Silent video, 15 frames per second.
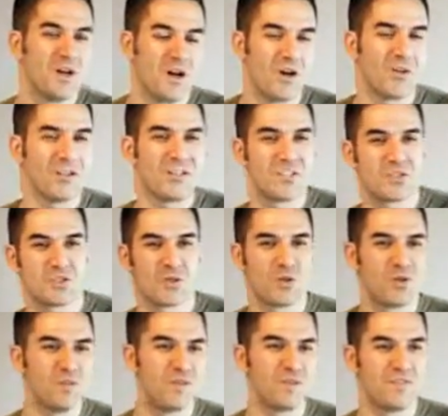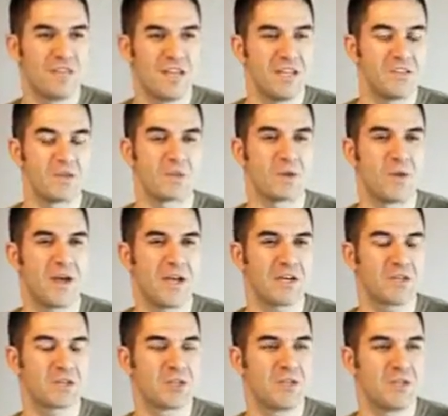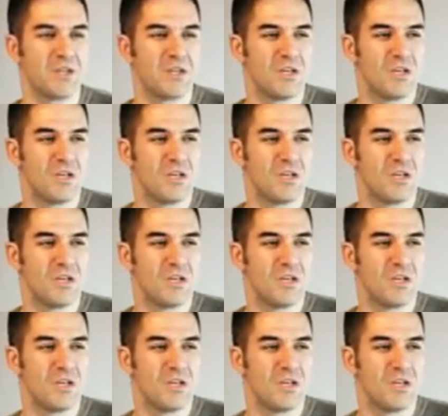all that sort of interaction.